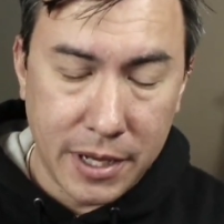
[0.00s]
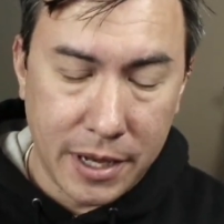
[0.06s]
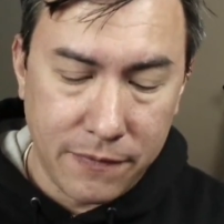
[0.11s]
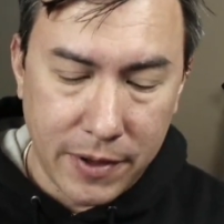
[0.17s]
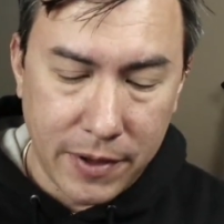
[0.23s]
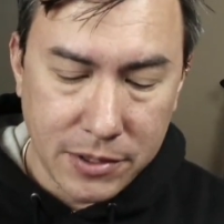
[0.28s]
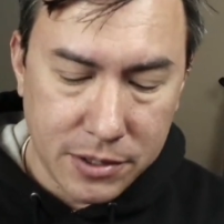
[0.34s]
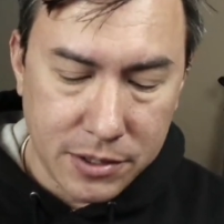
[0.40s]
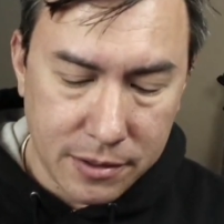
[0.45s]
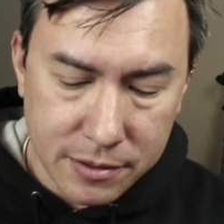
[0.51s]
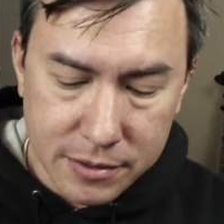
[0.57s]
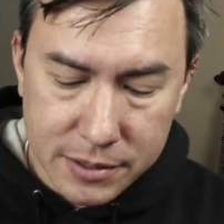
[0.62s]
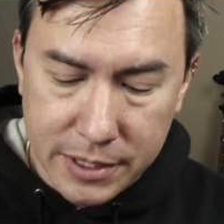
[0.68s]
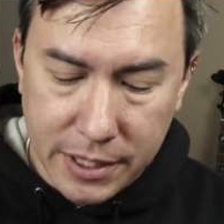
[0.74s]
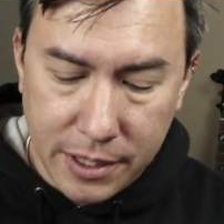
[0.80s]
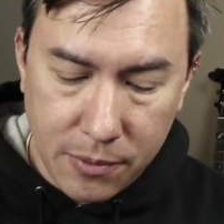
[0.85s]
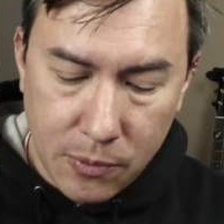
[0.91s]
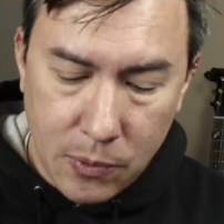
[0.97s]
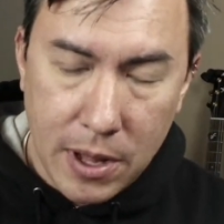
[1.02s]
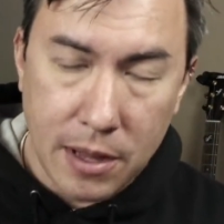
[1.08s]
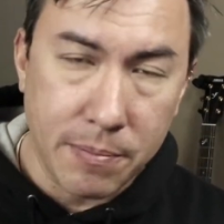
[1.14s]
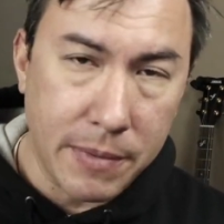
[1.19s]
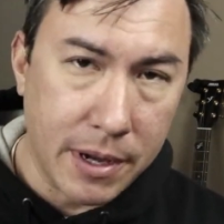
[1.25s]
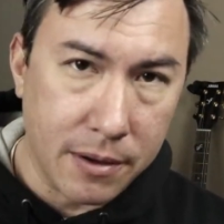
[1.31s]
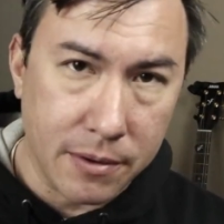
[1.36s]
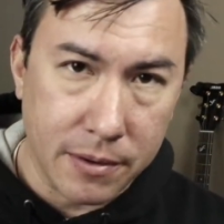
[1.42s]
adventures in
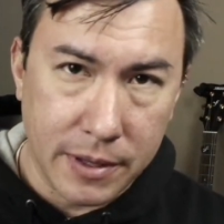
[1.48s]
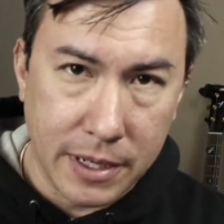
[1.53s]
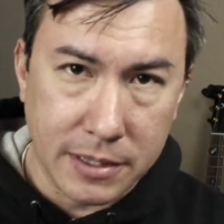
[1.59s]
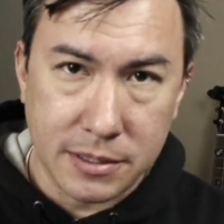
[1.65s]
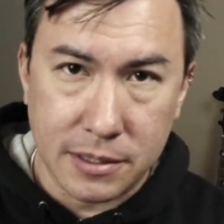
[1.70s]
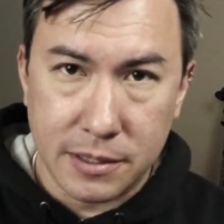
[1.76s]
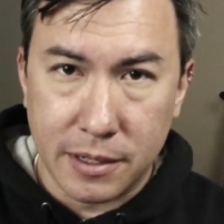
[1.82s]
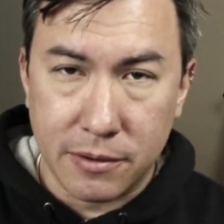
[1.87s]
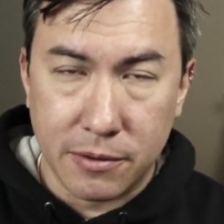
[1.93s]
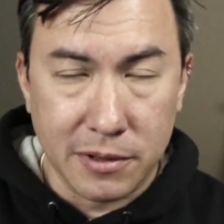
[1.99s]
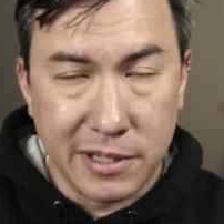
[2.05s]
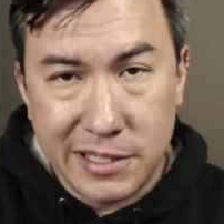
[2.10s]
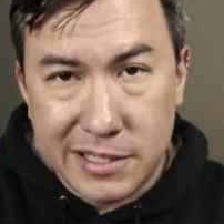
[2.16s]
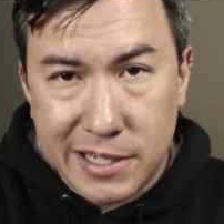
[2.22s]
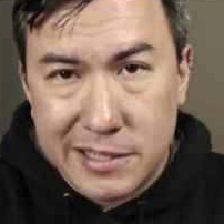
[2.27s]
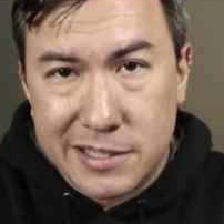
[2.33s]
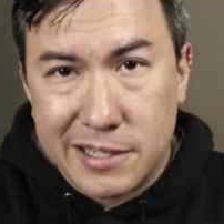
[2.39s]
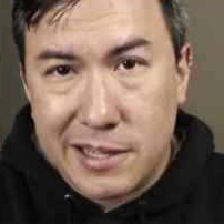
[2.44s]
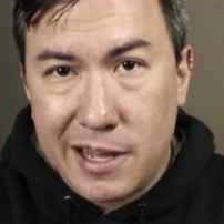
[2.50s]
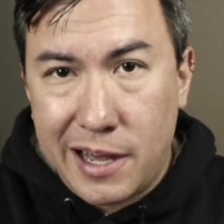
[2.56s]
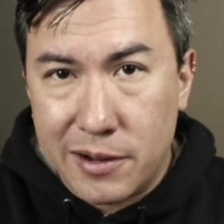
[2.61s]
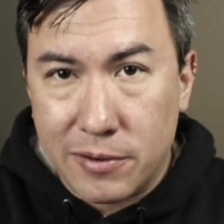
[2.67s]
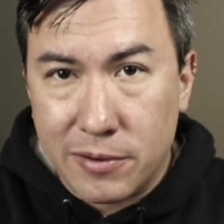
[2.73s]
Wildemount, or at least that's the title.